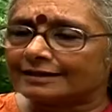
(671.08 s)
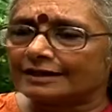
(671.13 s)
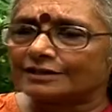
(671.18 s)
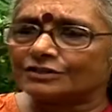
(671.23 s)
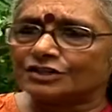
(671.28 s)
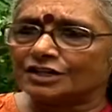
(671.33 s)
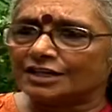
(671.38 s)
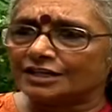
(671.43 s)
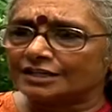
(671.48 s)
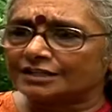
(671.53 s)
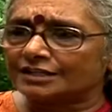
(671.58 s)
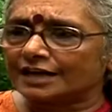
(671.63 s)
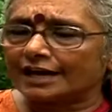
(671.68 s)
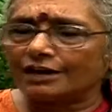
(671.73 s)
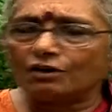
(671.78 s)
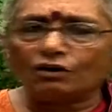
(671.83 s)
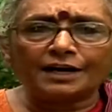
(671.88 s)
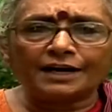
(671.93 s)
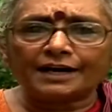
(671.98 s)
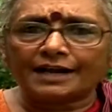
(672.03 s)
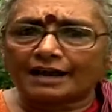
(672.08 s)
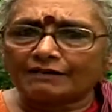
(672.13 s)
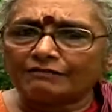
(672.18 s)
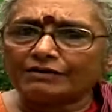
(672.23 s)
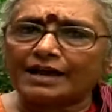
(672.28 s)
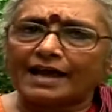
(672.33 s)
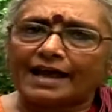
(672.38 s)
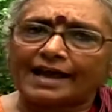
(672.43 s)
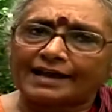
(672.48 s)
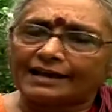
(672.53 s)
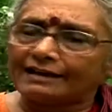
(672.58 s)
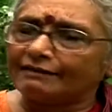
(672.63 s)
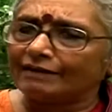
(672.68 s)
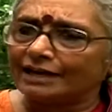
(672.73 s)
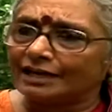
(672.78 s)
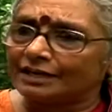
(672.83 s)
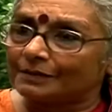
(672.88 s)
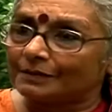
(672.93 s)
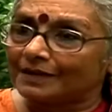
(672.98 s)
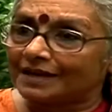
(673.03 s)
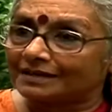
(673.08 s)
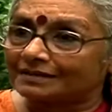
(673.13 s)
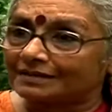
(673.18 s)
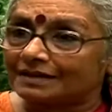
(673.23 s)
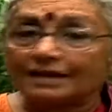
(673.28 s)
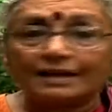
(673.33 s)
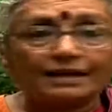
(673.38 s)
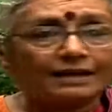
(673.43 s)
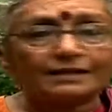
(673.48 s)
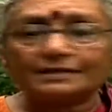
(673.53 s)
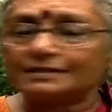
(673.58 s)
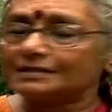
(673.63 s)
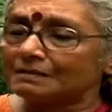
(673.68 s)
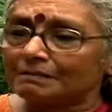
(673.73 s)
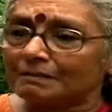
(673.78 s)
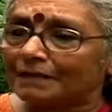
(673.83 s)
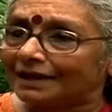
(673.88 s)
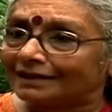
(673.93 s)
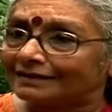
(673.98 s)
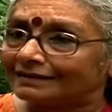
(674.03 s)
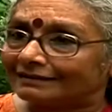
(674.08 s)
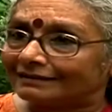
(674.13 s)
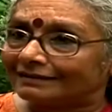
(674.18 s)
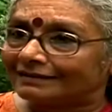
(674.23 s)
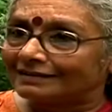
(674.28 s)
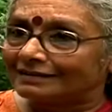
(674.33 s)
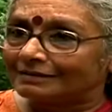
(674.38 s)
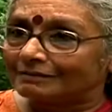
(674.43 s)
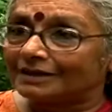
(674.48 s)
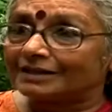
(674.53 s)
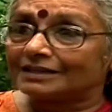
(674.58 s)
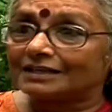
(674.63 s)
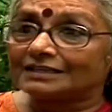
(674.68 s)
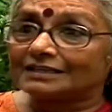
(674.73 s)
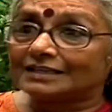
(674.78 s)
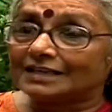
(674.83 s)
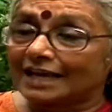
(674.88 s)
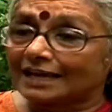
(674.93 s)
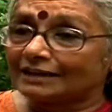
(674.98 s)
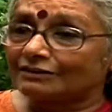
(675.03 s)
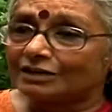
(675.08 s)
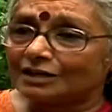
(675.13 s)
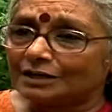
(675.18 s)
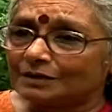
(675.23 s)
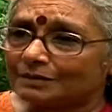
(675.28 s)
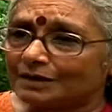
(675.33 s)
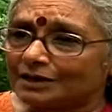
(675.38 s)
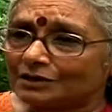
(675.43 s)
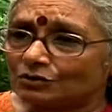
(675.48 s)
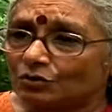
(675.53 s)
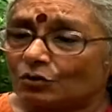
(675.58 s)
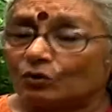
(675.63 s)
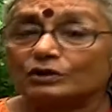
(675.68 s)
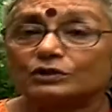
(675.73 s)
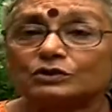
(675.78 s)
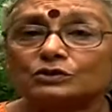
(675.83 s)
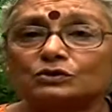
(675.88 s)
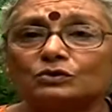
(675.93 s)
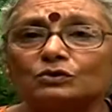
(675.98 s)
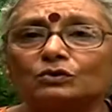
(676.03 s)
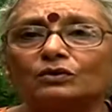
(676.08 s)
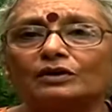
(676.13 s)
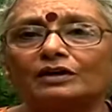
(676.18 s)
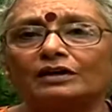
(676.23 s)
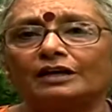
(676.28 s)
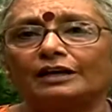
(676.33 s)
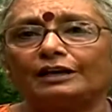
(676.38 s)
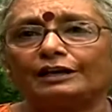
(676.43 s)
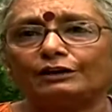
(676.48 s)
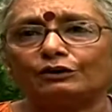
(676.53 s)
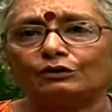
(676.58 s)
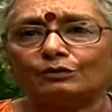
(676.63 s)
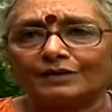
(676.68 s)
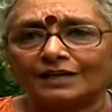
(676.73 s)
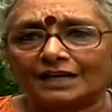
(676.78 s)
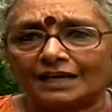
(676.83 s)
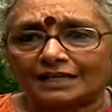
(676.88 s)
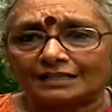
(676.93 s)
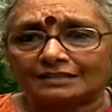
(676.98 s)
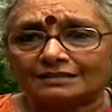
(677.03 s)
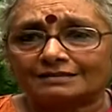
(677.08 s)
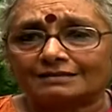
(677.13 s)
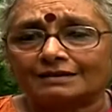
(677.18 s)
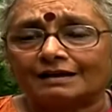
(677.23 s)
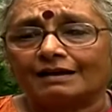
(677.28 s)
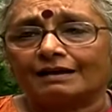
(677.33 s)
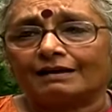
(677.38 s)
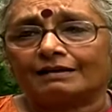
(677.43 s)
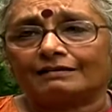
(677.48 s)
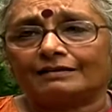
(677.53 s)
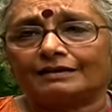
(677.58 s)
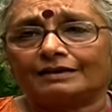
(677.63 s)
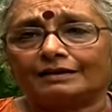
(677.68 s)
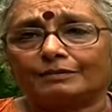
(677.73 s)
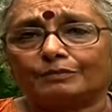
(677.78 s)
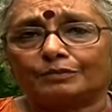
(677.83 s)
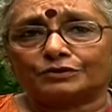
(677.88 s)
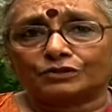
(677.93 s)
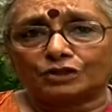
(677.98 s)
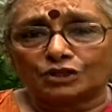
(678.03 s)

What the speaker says: discussion and the dialogue, and have an angry debate. It doesn't matter, but it's an angry debate also illuminates the